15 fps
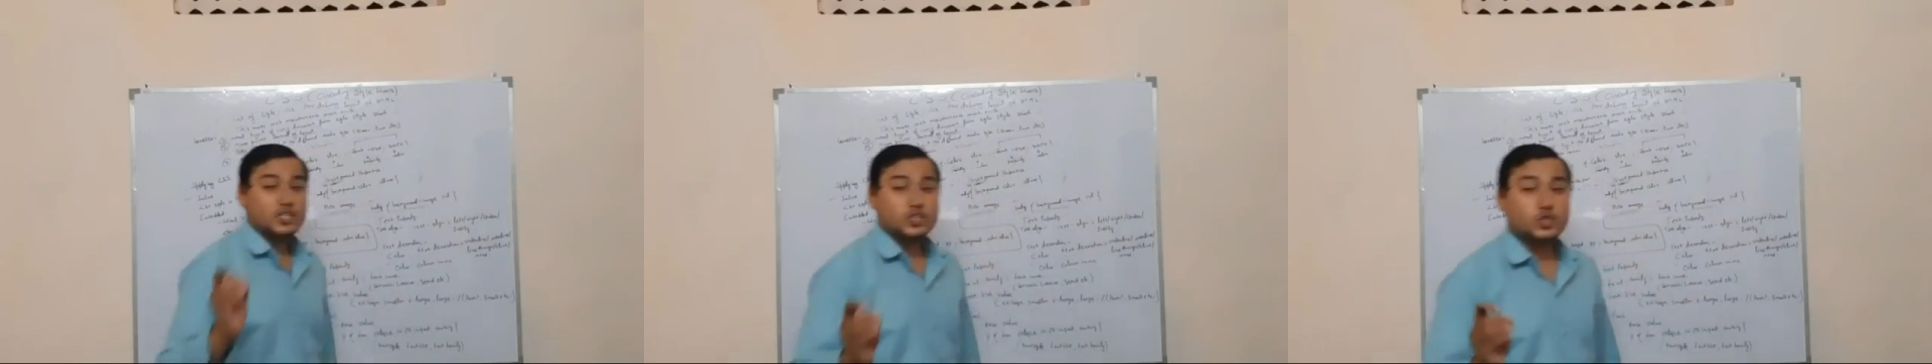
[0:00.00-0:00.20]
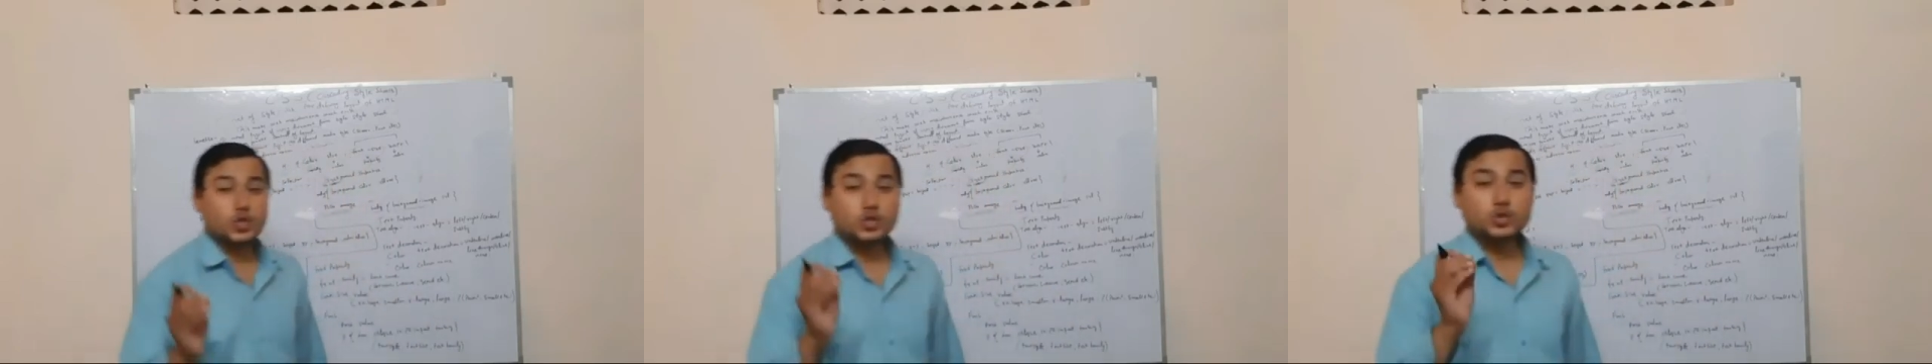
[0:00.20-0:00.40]

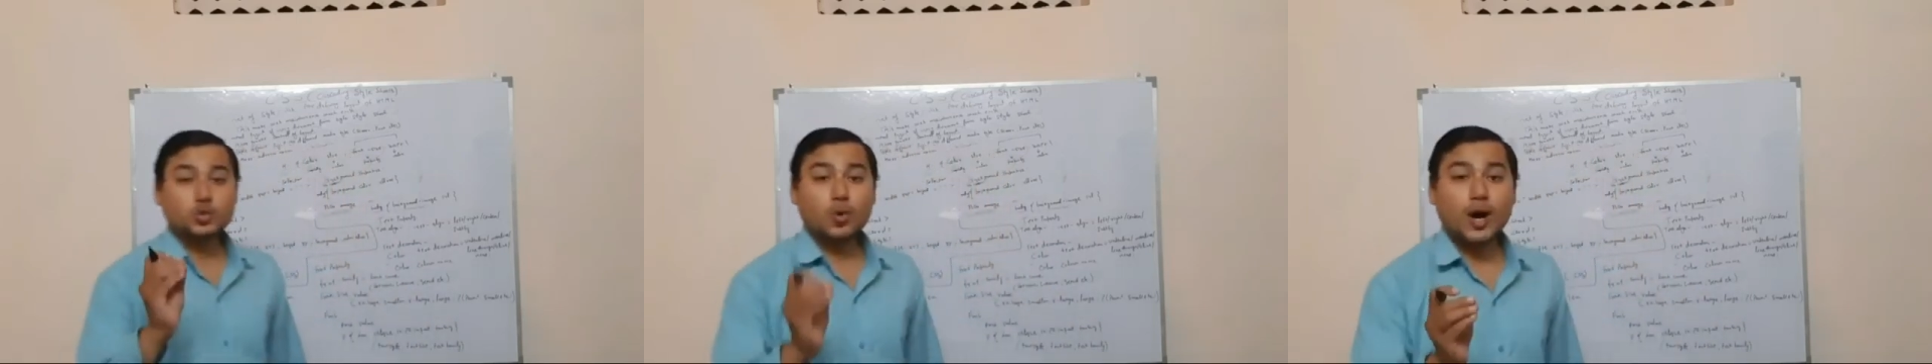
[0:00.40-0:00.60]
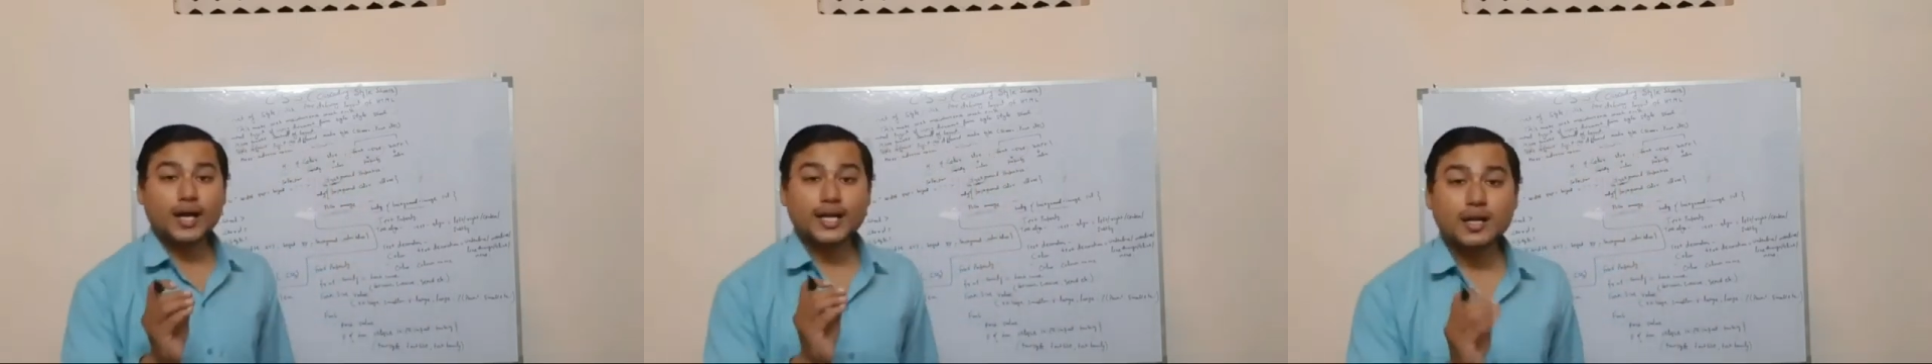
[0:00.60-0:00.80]

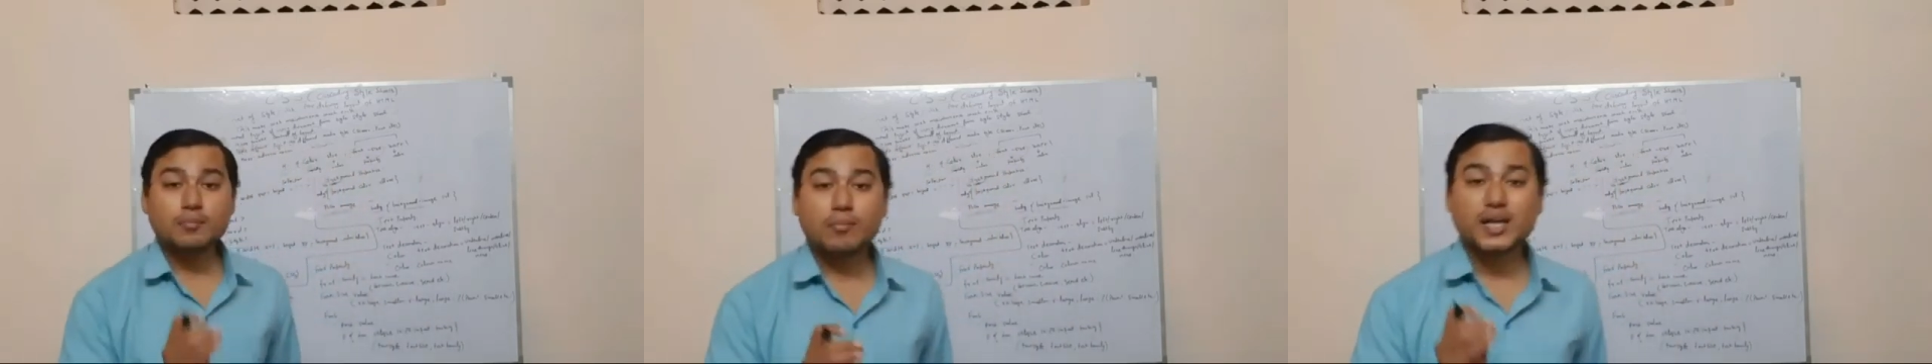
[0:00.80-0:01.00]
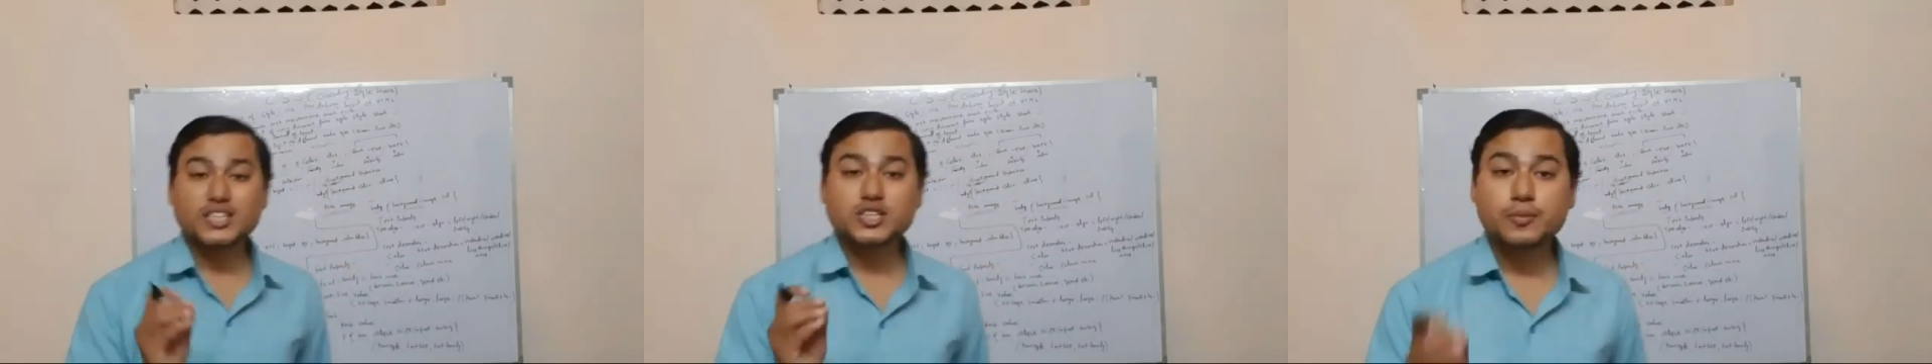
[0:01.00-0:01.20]

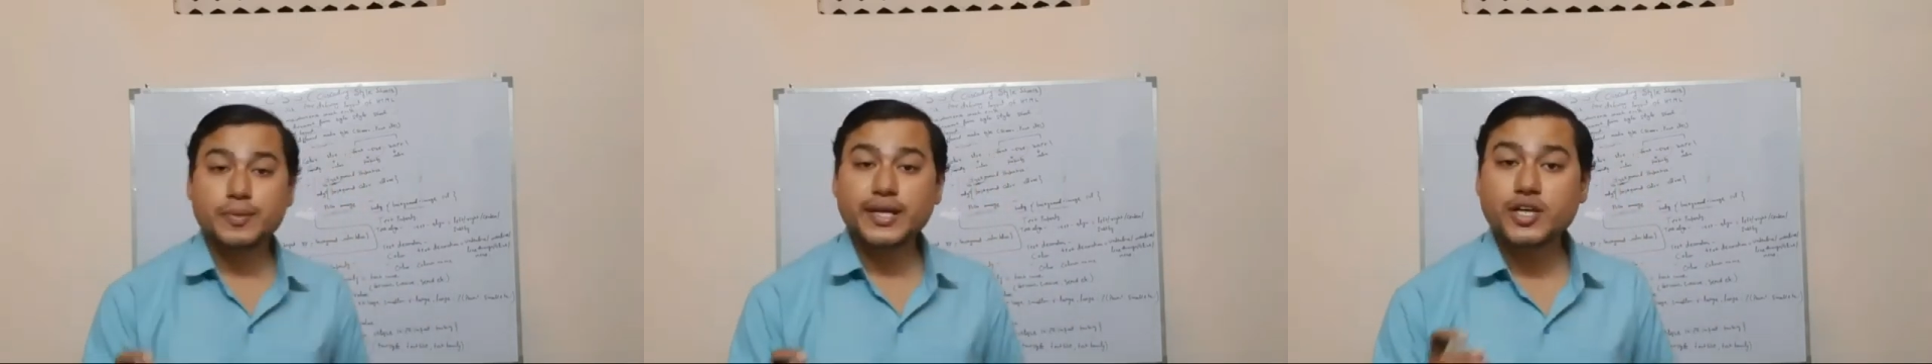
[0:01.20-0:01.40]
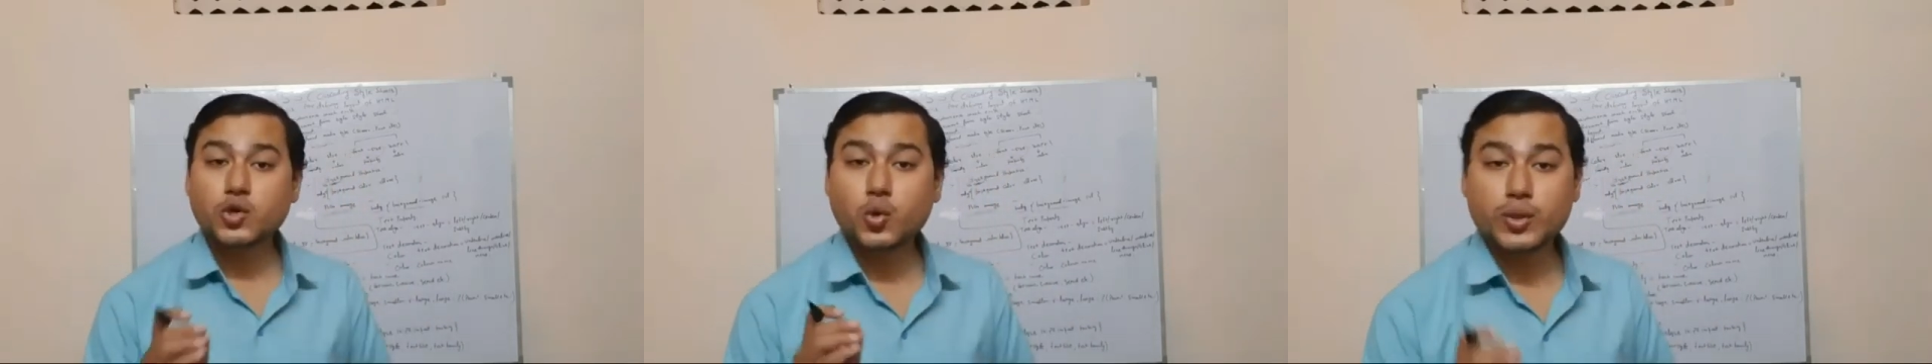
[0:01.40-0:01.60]
URL must be in